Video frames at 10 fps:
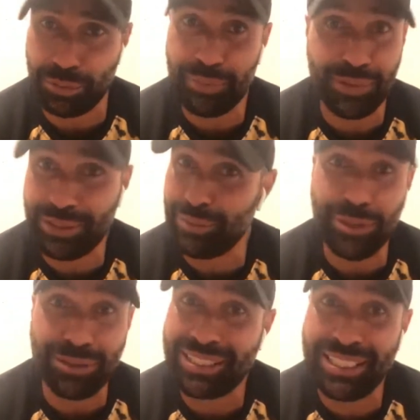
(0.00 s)
was
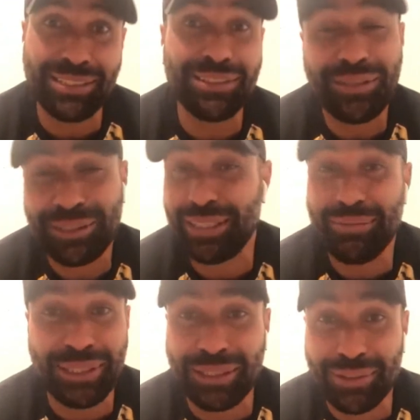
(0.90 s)
I'm not kidding. Don't
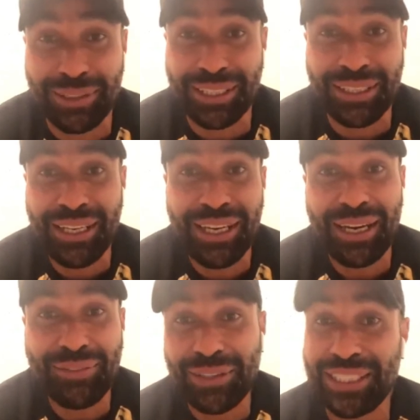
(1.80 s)
kid me. I'm
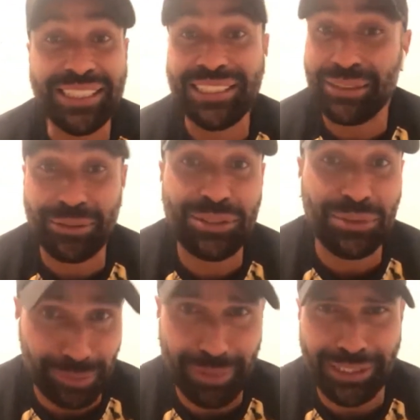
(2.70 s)
not kidding you. I was
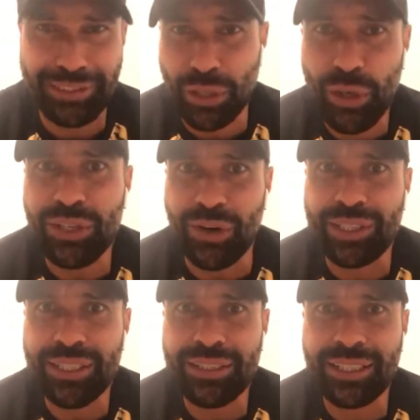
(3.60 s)
still a bit dirty
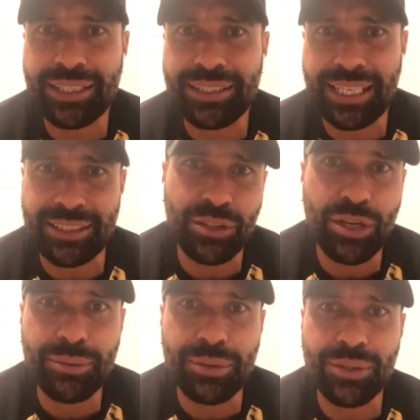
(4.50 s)
on it. Like in that
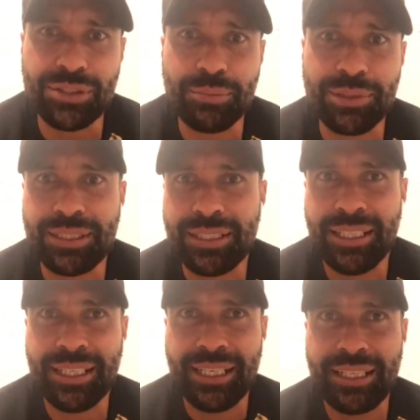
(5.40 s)
time I was, but
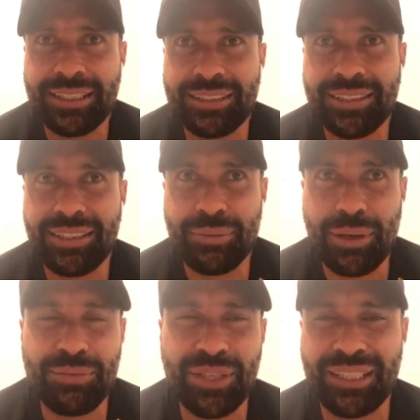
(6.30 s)
like I said,
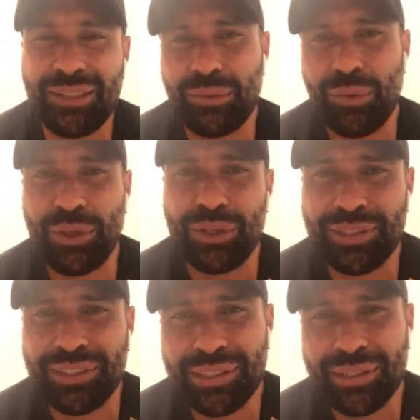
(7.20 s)
I've done a lot of
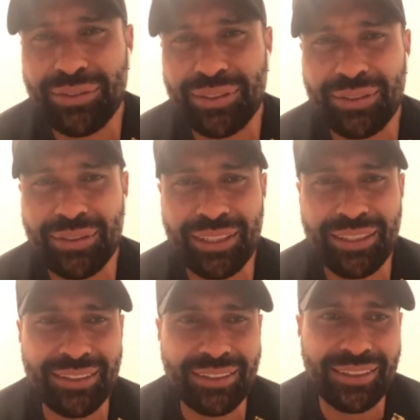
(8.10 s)
work on myself and
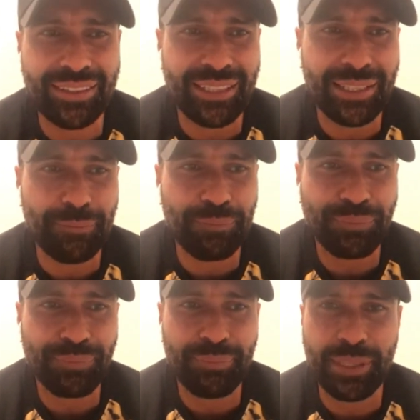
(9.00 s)
realised
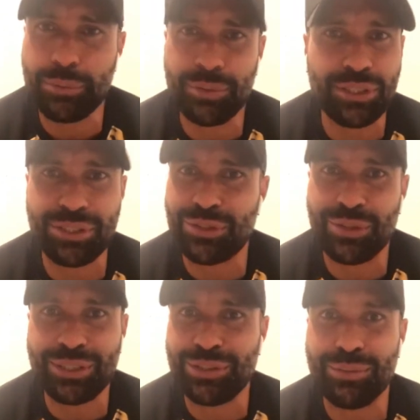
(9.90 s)
that people are
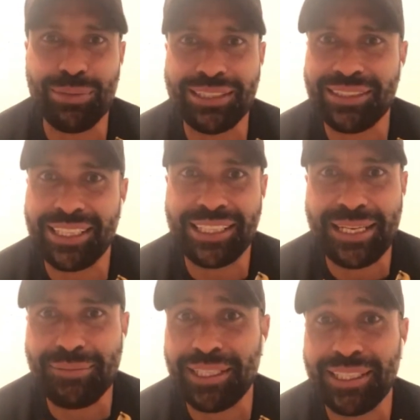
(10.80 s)
just trying to do the best they
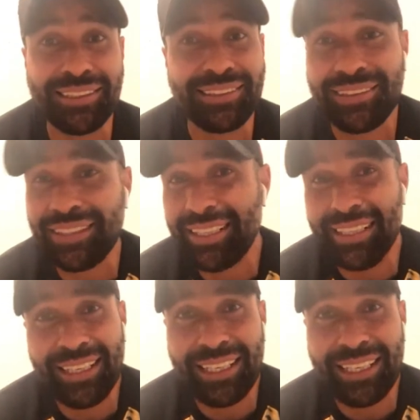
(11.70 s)
can, man. And